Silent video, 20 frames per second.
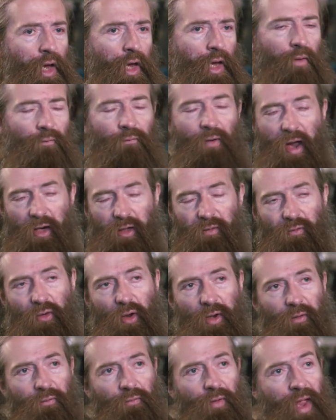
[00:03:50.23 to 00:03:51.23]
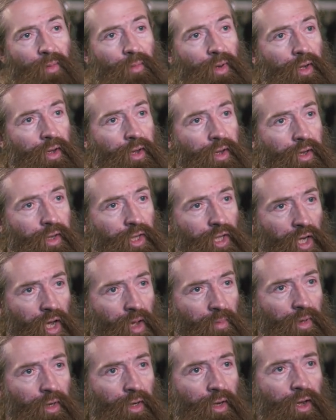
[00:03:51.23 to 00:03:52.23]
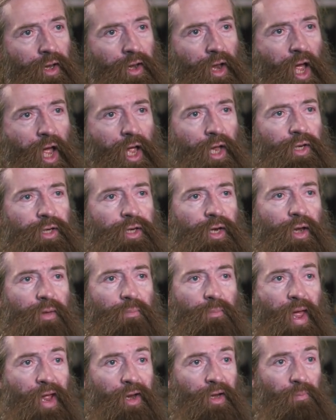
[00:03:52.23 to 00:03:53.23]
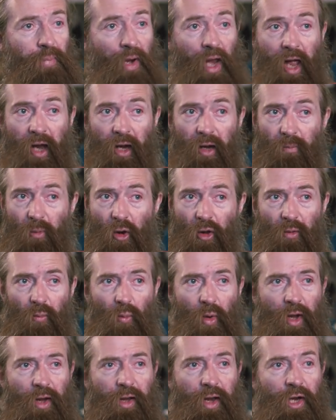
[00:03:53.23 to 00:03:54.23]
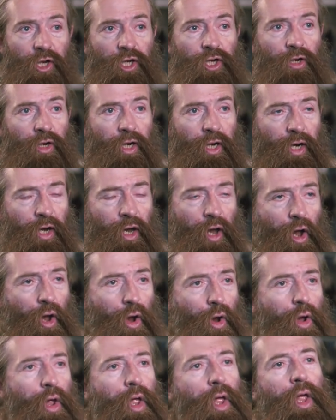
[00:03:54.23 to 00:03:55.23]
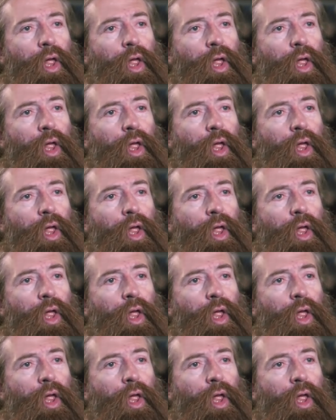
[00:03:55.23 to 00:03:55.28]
In fact, of course, a famous German scientist, Max Planck, more than one century ago,